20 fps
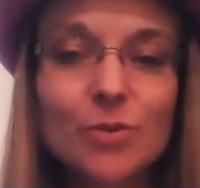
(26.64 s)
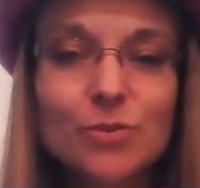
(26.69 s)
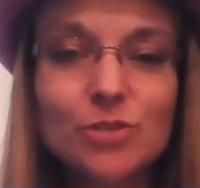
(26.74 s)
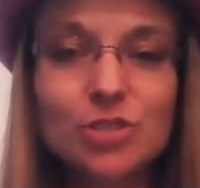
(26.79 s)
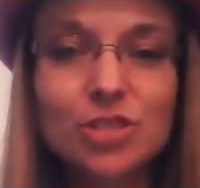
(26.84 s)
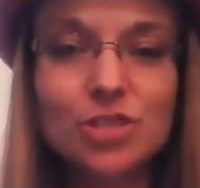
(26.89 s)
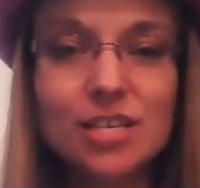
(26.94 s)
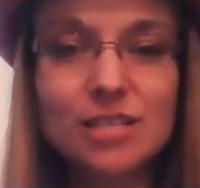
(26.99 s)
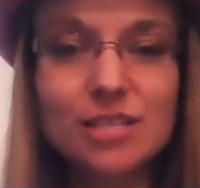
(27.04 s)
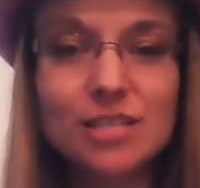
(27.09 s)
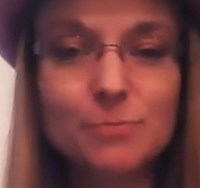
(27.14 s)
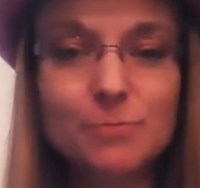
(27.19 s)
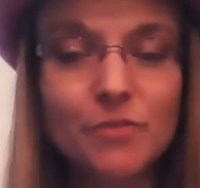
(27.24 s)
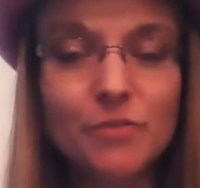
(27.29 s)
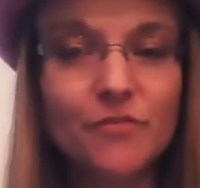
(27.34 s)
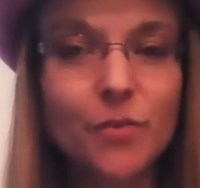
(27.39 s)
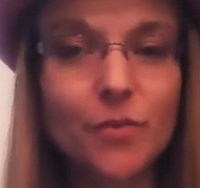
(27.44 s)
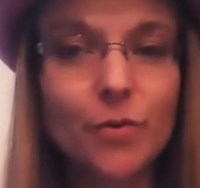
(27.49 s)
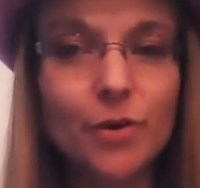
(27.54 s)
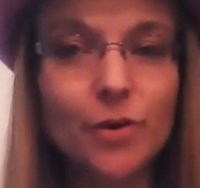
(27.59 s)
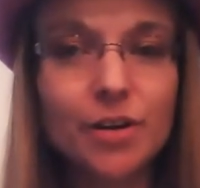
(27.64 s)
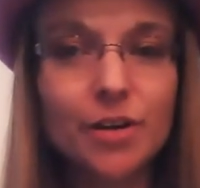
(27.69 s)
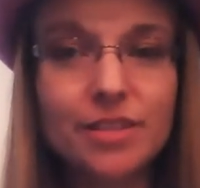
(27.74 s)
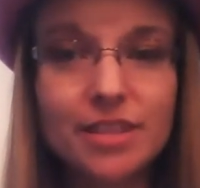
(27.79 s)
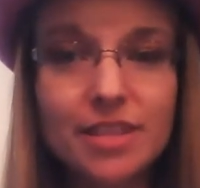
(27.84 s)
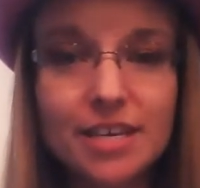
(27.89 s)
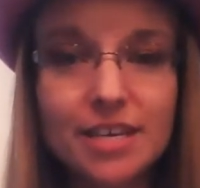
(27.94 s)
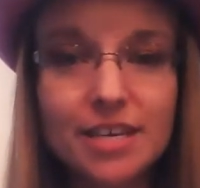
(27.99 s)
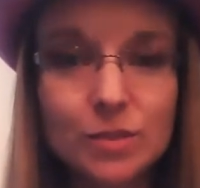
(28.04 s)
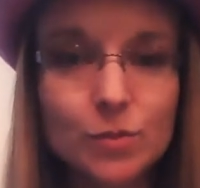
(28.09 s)
just before
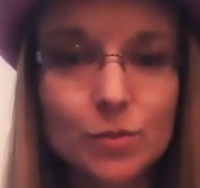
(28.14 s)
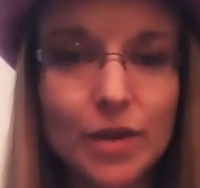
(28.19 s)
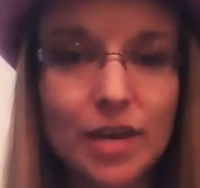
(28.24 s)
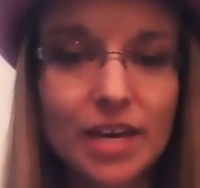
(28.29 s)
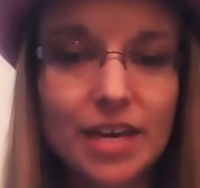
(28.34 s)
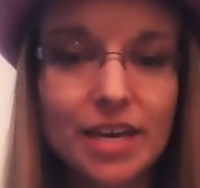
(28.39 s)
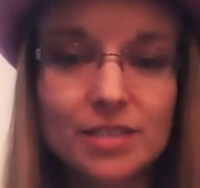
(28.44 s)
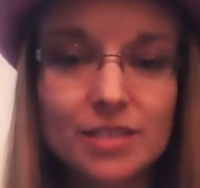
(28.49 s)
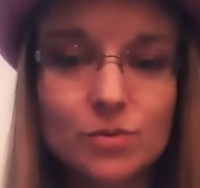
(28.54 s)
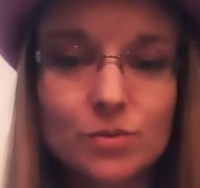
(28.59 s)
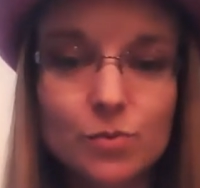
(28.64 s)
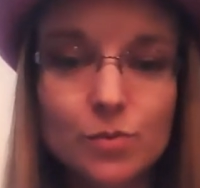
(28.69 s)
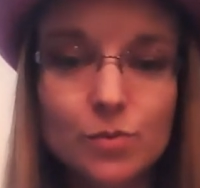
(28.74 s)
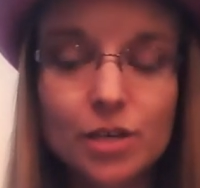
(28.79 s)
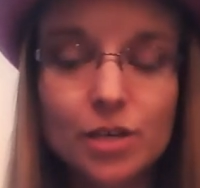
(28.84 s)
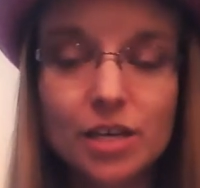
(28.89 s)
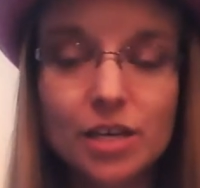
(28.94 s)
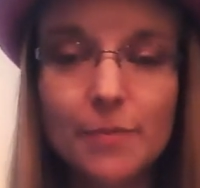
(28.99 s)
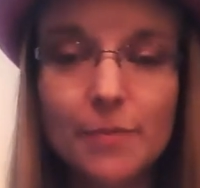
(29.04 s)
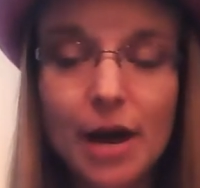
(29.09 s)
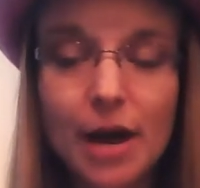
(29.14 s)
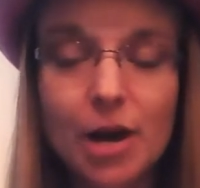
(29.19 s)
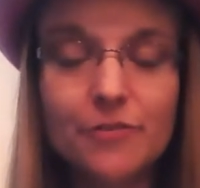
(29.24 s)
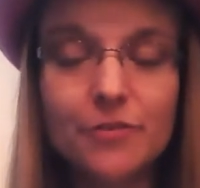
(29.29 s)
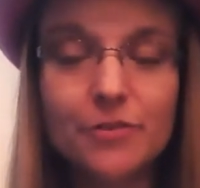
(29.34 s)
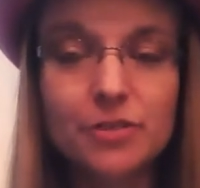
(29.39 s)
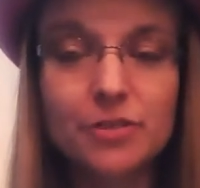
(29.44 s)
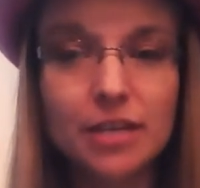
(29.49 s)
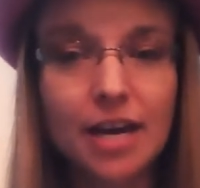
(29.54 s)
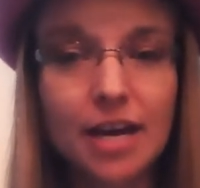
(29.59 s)
this week is really
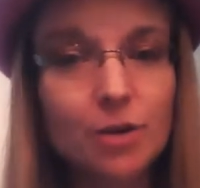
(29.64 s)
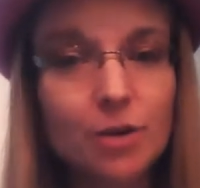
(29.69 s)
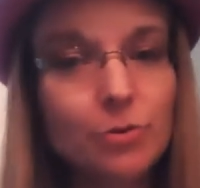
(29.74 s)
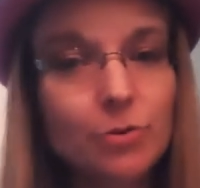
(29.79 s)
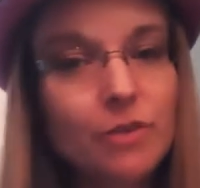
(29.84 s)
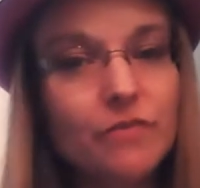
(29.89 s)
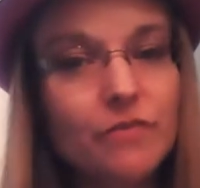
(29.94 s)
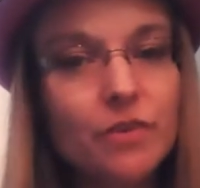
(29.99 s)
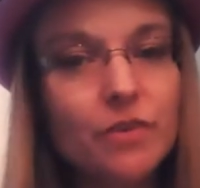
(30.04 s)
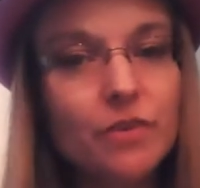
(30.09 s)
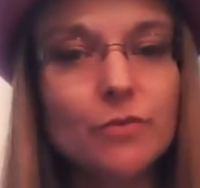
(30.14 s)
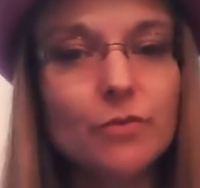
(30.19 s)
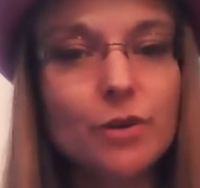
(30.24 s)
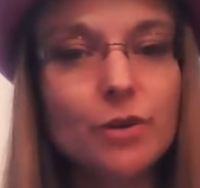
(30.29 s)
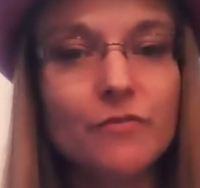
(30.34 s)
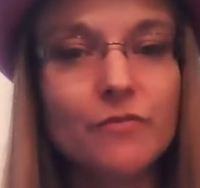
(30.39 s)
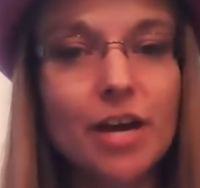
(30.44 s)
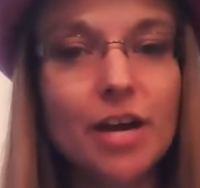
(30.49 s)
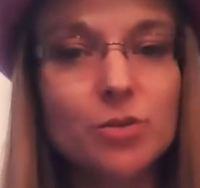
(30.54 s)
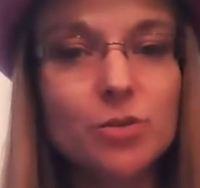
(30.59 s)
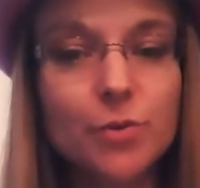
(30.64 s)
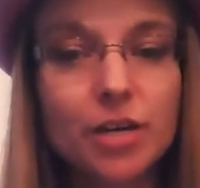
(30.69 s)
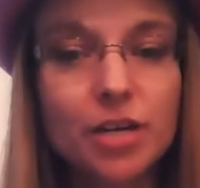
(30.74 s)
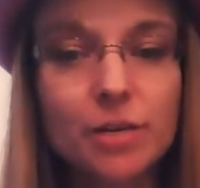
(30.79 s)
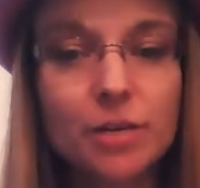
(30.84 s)
powerful to kind of review and refresh.